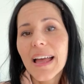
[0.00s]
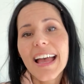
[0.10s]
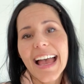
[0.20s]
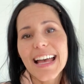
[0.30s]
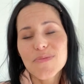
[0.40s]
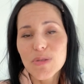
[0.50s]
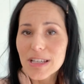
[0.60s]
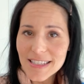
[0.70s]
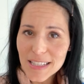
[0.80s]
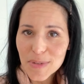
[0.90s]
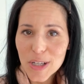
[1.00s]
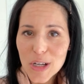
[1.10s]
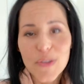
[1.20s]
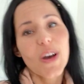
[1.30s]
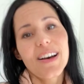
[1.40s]
And please let me know if
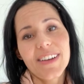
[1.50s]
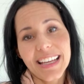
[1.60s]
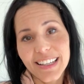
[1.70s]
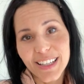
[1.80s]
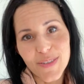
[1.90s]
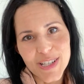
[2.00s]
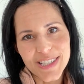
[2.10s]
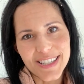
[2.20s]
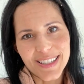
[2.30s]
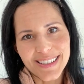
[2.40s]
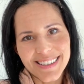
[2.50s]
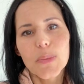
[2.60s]
you have any questions.